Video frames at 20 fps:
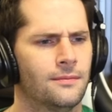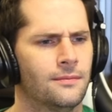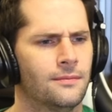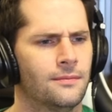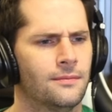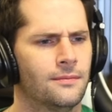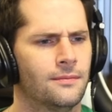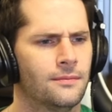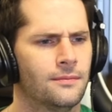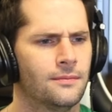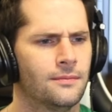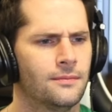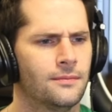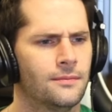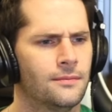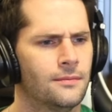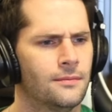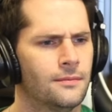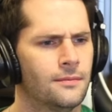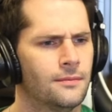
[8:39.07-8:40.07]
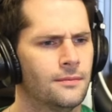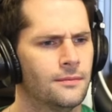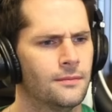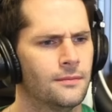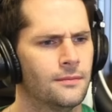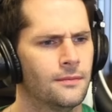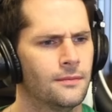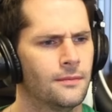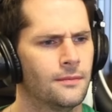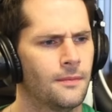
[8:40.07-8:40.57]

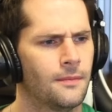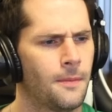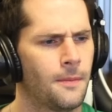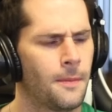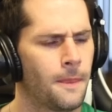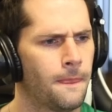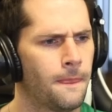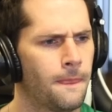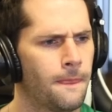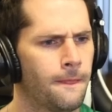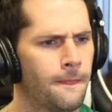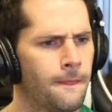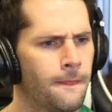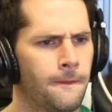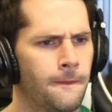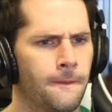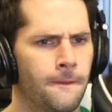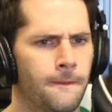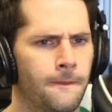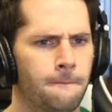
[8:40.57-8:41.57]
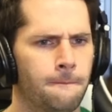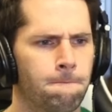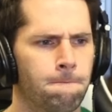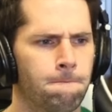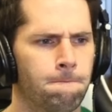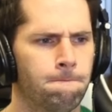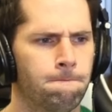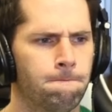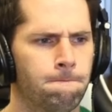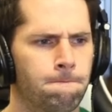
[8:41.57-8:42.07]

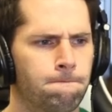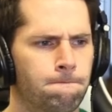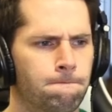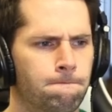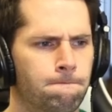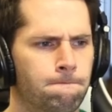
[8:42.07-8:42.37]
[no speech]